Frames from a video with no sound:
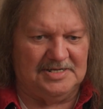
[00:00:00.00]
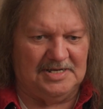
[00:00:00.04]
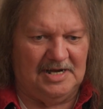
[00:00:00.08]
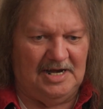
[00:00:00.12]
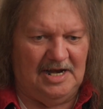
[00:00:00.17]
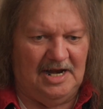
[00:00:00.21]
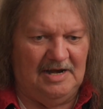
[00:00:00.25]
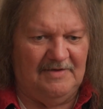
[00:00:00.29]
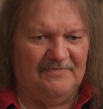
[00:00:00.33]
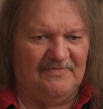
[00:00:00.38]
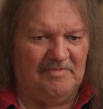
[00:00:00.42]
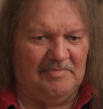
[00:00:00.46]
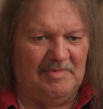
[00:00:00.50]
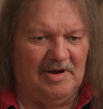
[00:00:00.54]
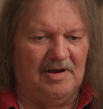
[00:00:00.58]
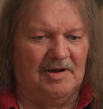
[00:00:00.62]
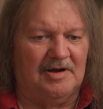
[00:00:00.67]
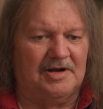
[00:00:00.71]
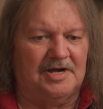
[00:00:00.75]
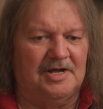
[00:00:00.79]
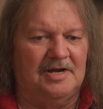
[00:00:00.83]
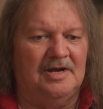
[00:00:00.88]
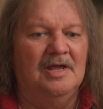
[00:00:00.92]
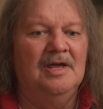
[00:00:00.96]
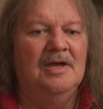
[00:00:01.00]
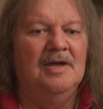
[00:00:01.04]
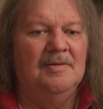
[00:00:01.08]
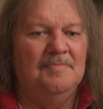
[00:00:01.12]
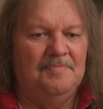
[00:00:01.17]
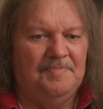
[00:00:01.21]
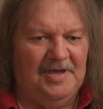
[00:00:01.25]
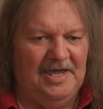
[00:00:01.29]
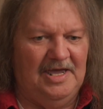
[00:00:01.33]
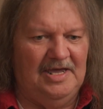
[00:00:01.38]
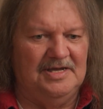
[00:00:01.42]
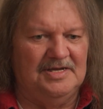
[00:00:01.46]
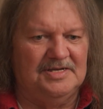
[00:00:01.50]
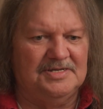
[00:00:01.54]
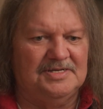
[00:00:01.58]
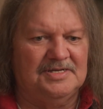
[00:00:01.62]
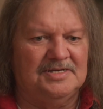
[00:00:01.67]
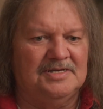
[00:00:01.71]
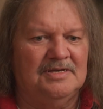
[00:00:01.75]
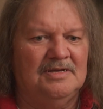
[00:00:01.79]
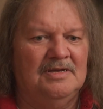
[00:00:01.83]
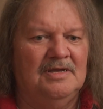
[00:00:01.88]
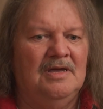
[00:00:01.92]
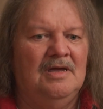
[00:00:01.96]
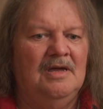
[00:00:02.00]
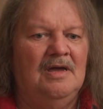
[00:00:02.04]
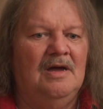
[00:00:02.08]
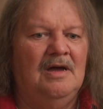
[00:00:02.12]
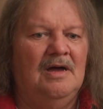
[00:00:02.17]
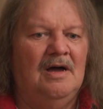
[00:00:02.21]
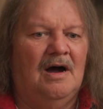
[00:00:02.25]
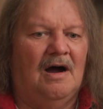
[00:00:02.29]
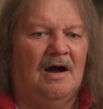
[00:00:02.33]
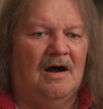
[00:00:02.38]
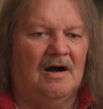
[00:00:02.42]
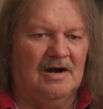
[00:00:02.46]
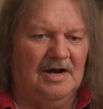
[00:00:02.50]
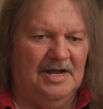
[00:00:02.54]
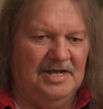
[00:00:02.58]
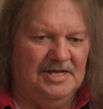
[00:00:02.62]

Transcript: a Native American piece are